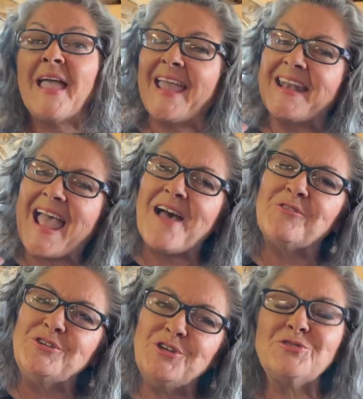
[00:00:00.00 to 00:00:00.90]
And I have
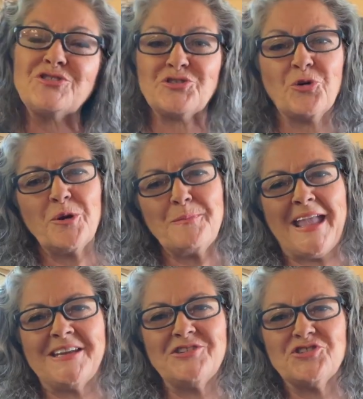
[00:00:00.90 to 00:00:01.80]
a new store
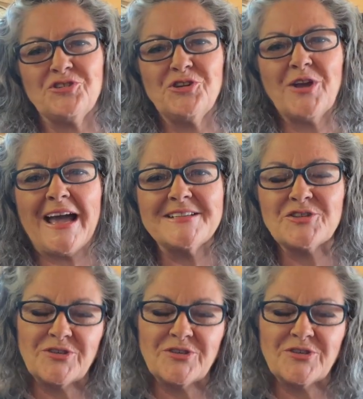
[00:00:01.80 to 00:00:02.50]
manager, you guys.